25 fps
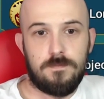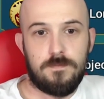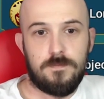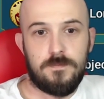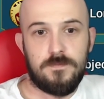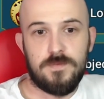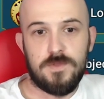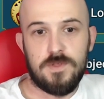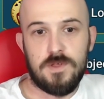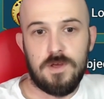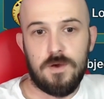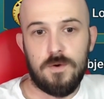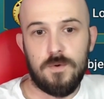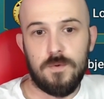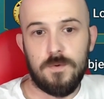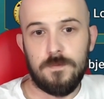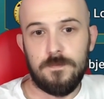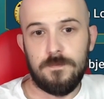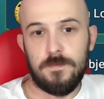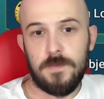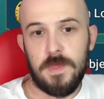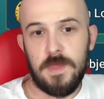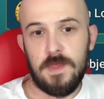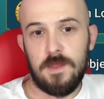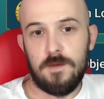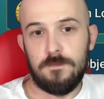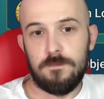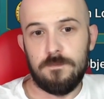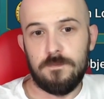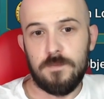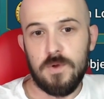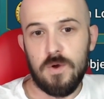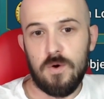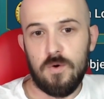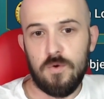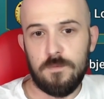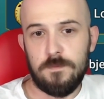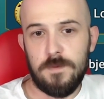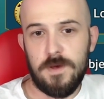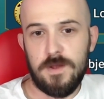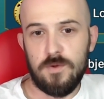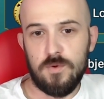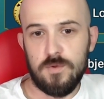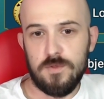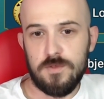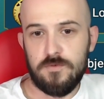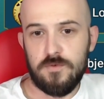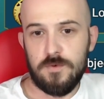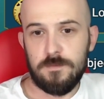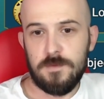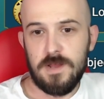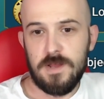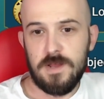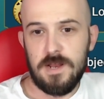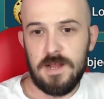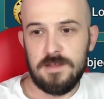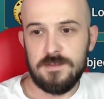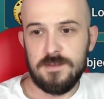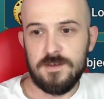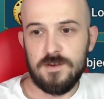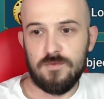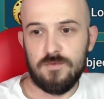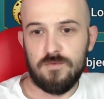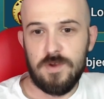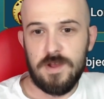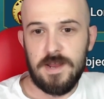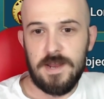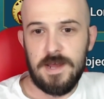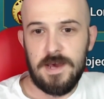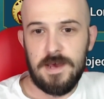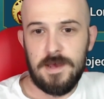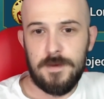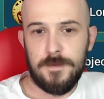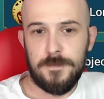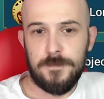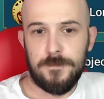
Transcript: So gold medals from classic arena,